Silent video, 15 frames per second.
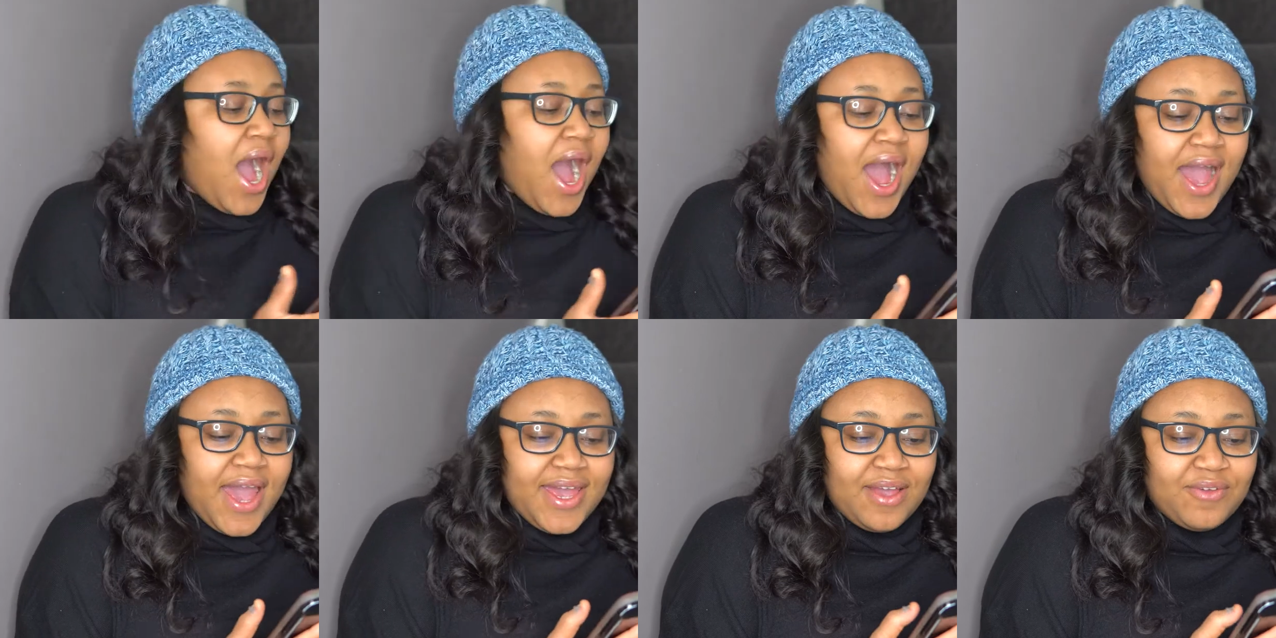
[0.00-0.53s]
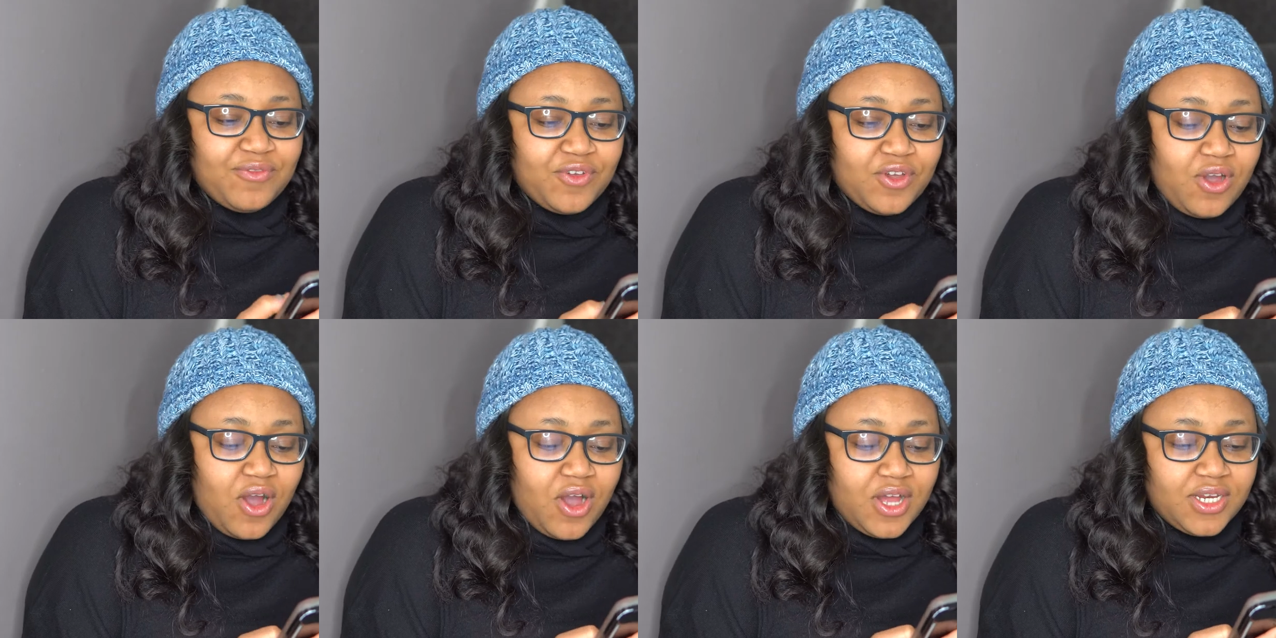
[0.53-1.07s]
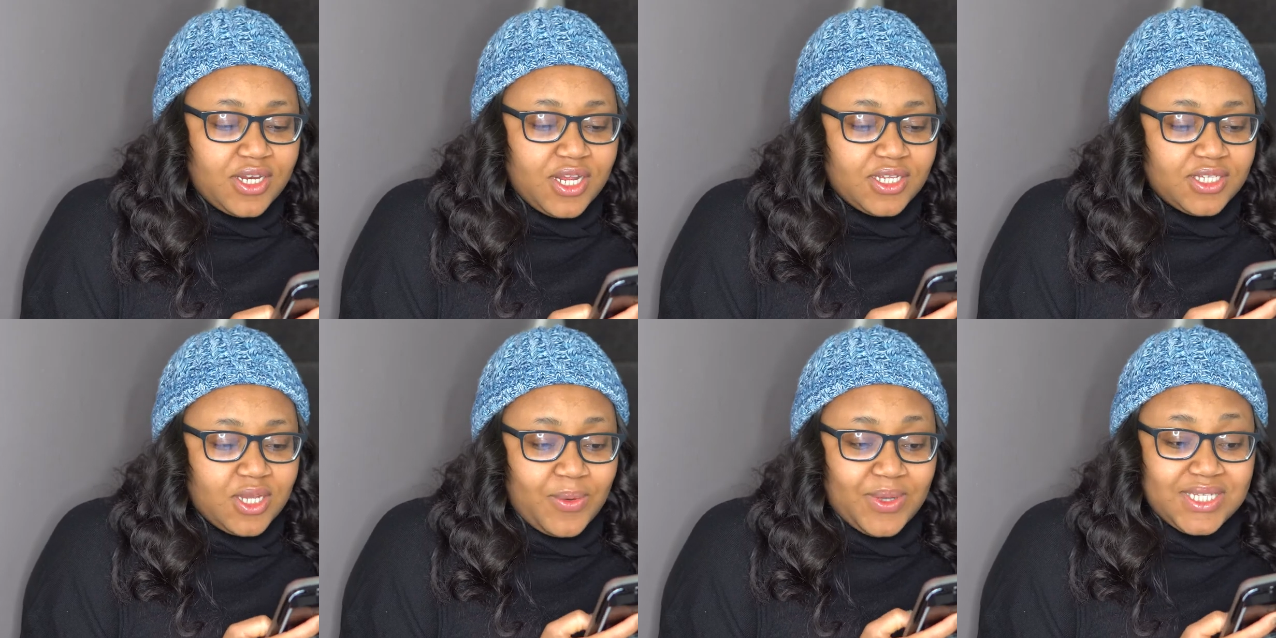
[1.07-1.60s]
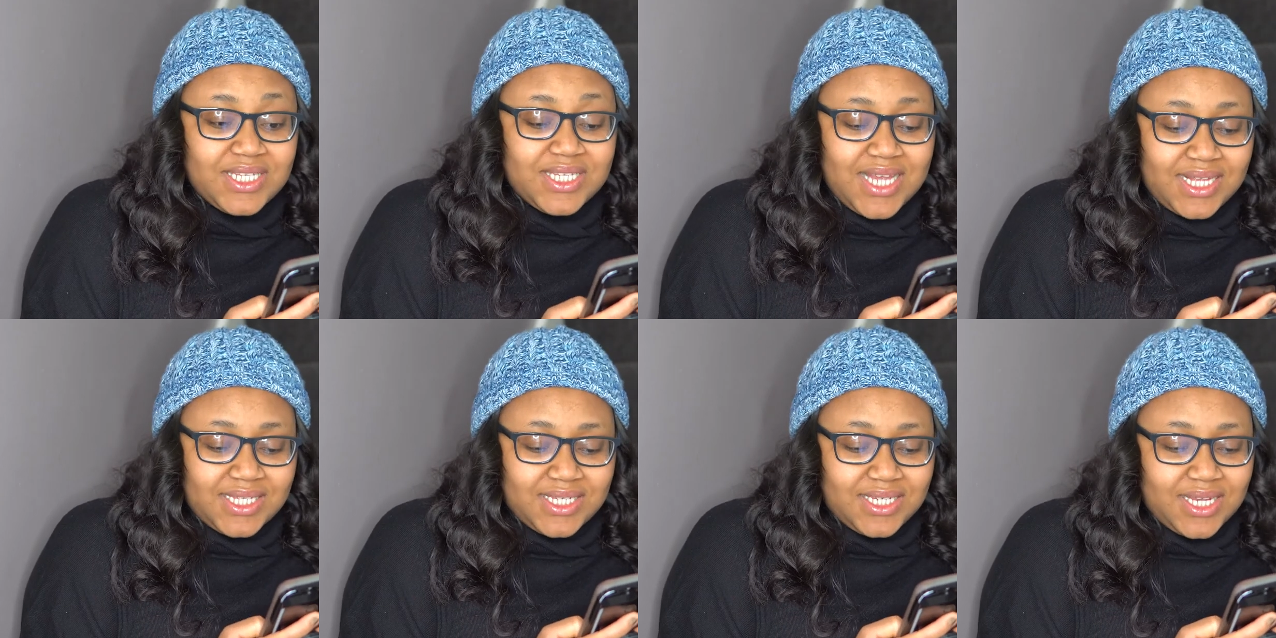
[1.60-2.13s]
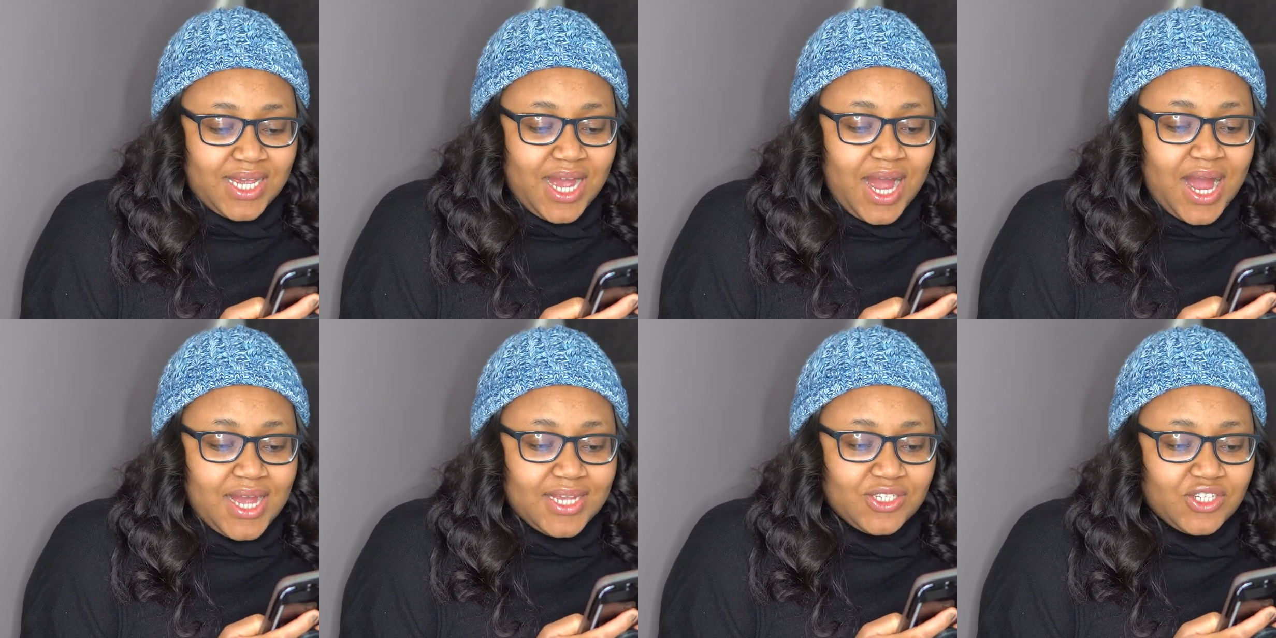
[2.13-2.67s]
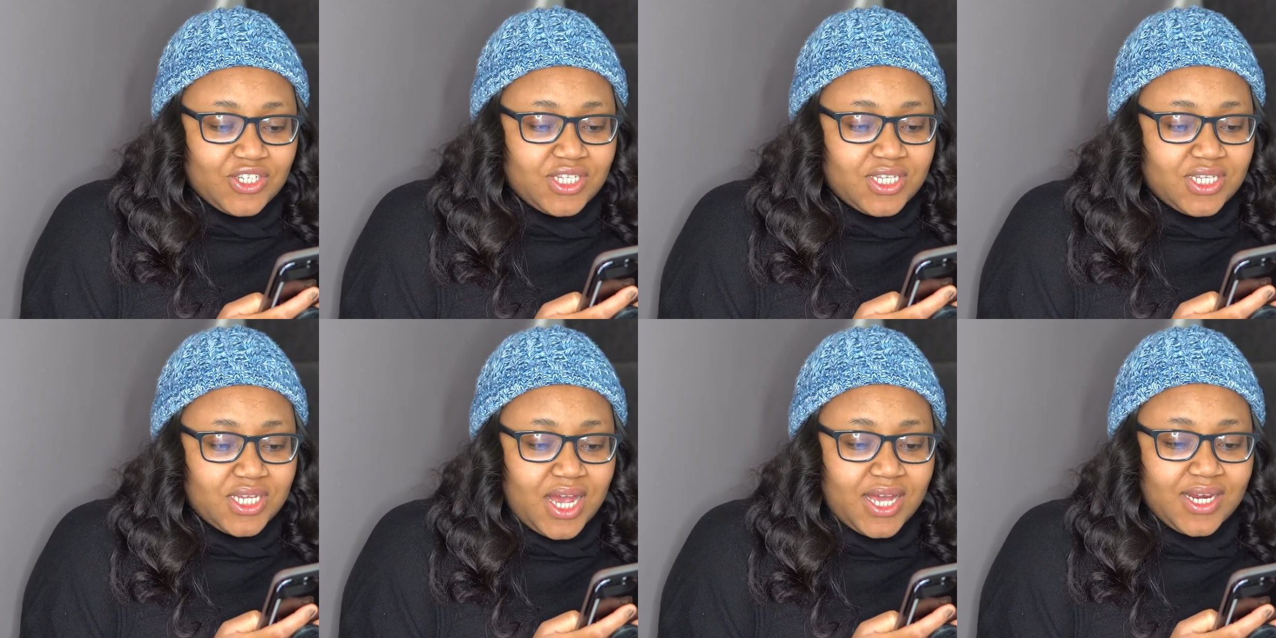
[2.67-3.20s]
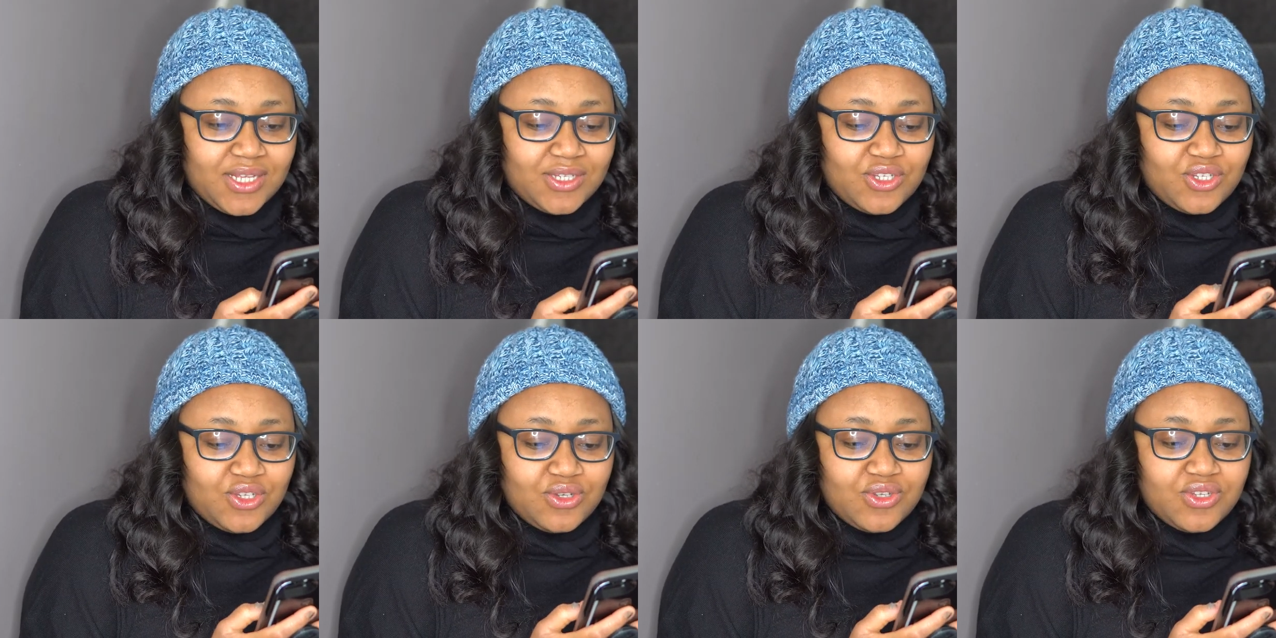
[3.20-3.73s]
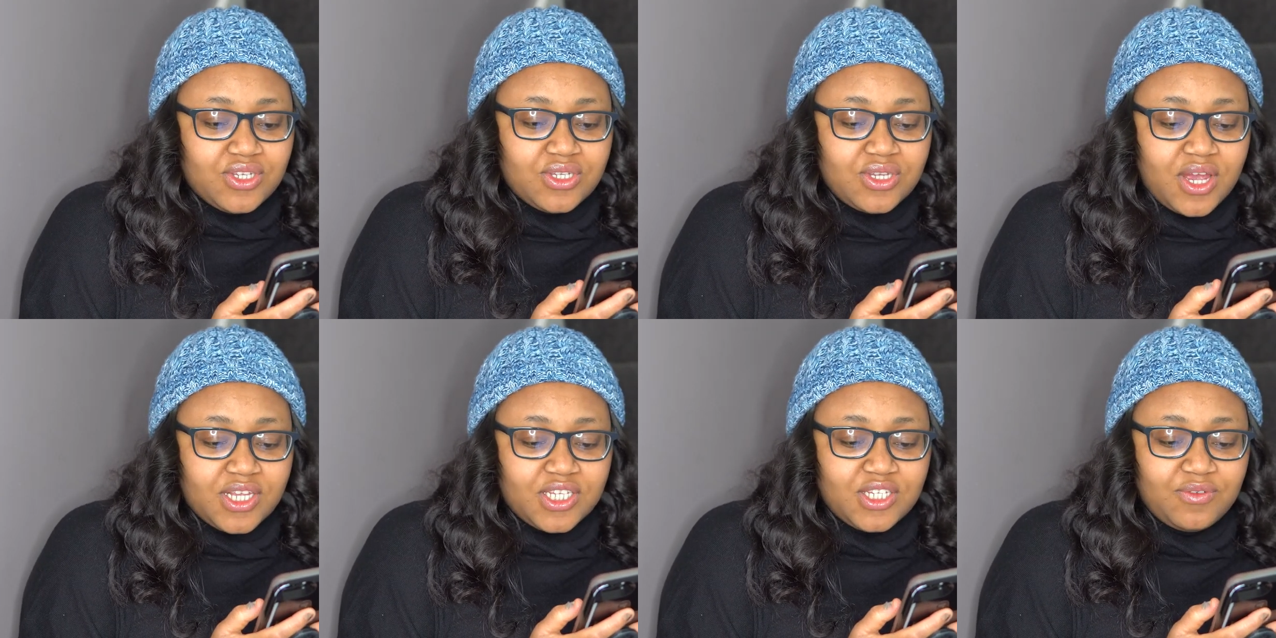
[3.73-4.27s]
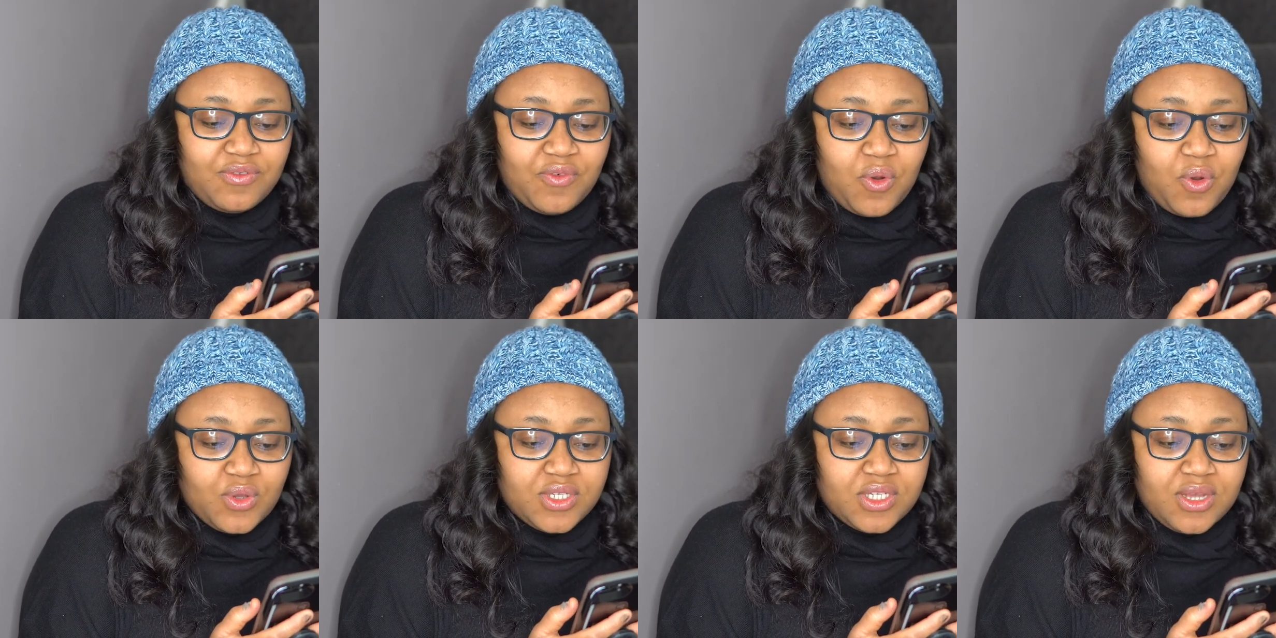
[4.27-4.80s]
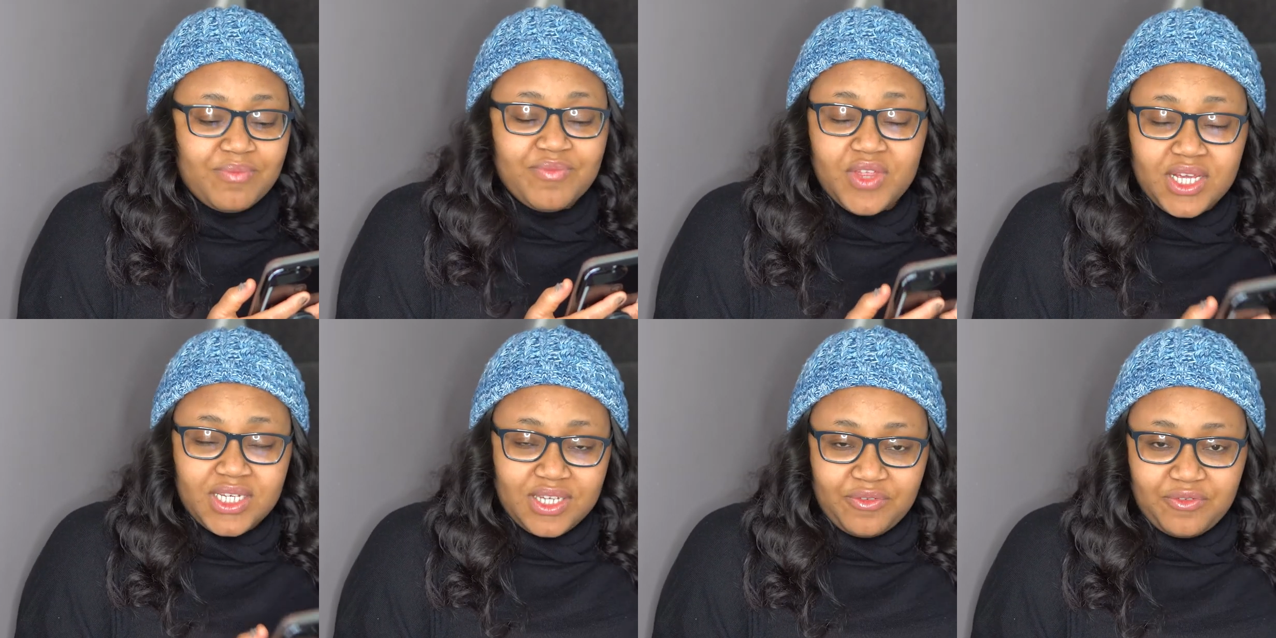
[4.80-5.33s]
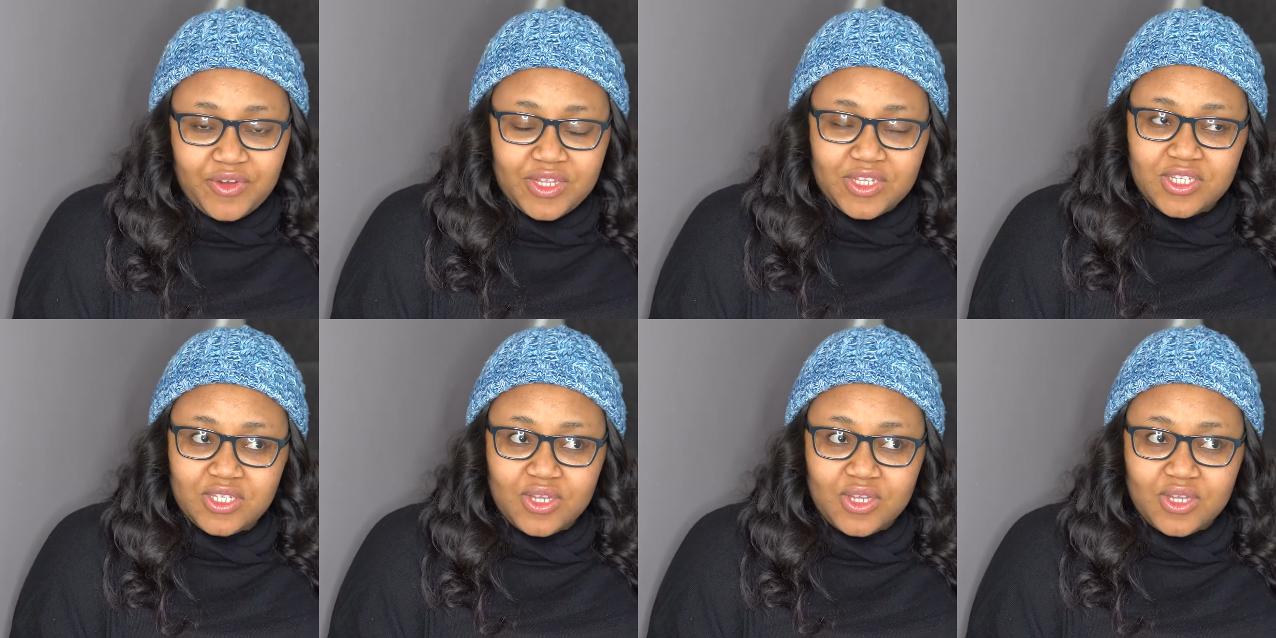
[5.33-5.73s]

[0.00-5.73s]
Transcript: on Saturday, I just decided to search for something different.